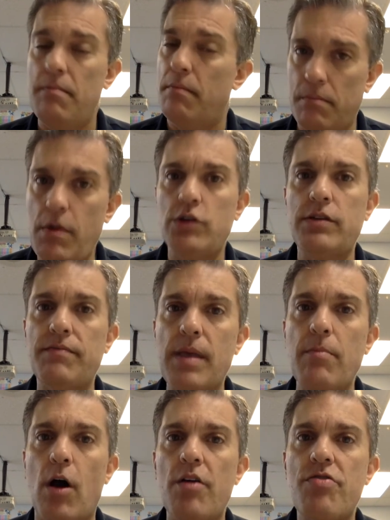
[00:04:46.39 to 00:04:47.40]
most of
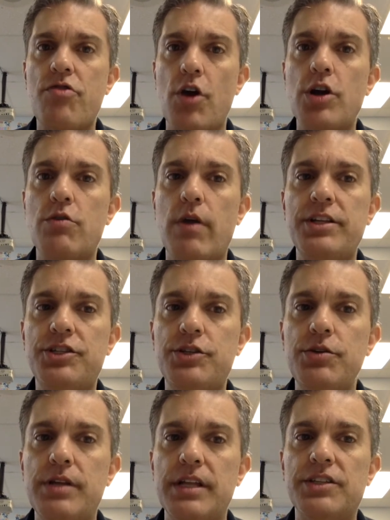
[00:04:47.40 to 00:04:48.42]
them are third grade
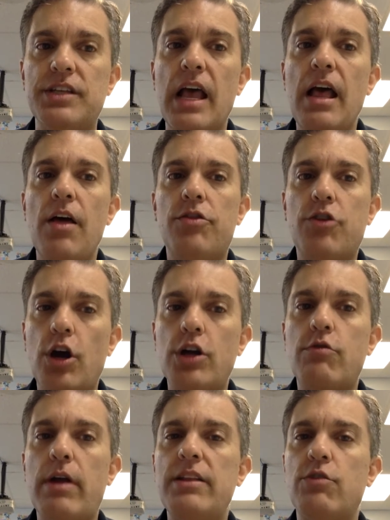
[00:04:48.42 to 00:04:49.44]
students.
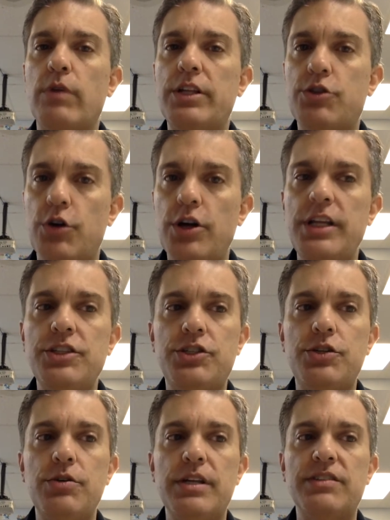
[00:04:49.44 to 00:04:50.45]
Third grade returning
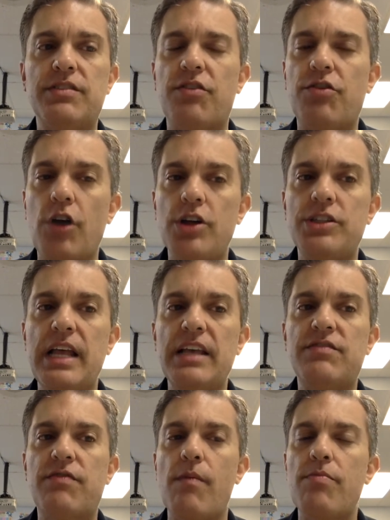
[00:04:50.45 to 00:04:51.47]
students,
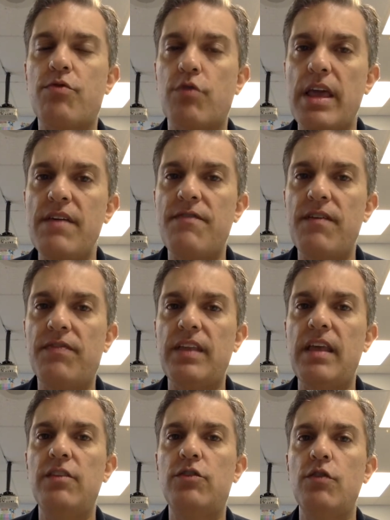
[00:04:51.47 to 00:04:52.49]
Thursdays from
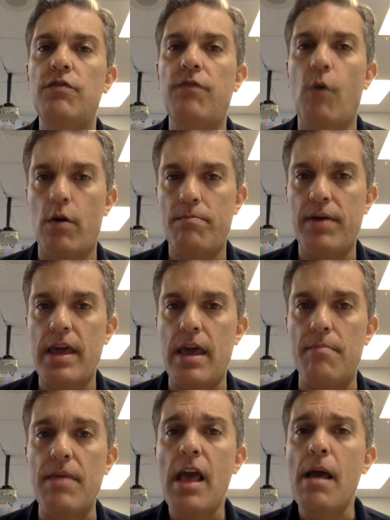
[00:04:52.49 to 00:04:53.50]
3:15 to 4
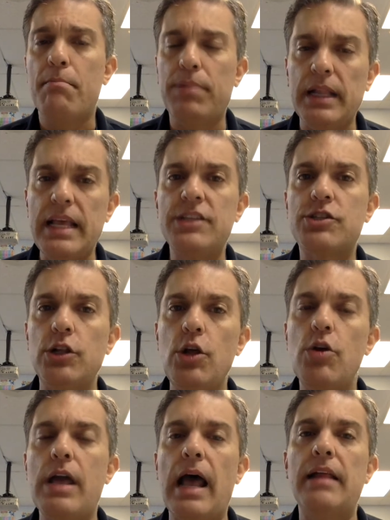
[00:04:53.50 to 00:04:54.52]
p.m. Please
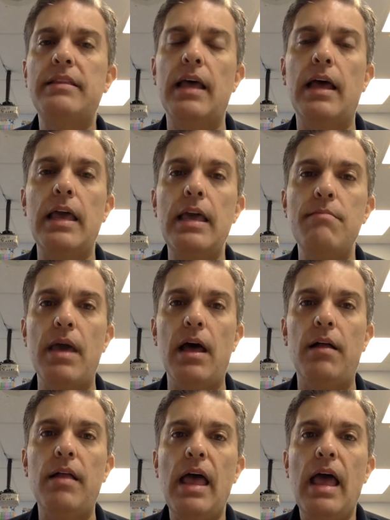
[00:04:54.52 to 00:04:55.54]
look at the
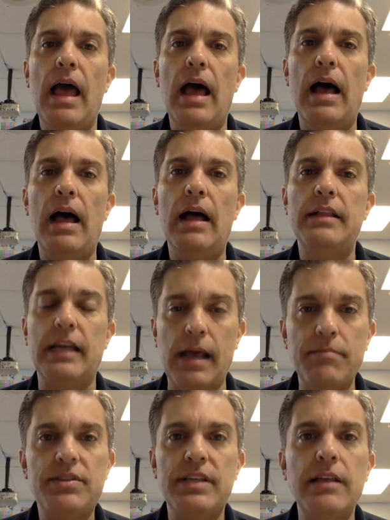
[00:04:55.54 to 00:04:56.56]
email that
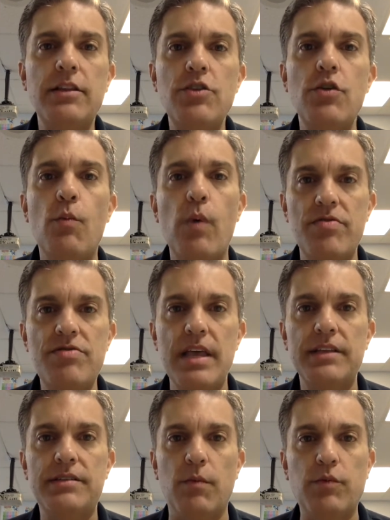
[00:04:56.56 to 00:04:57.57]
I'm sending you with
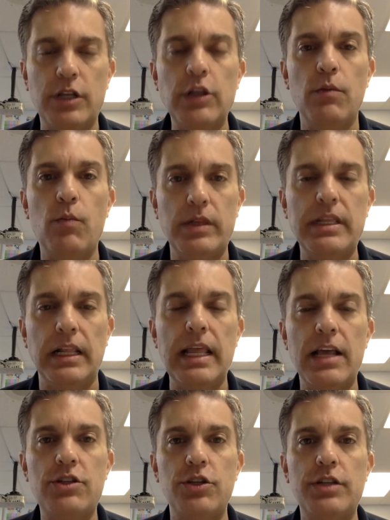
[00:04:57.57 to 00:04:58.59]
the
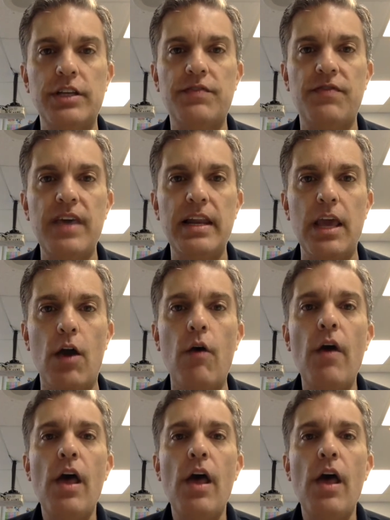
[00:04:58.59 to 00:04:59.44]
link to this video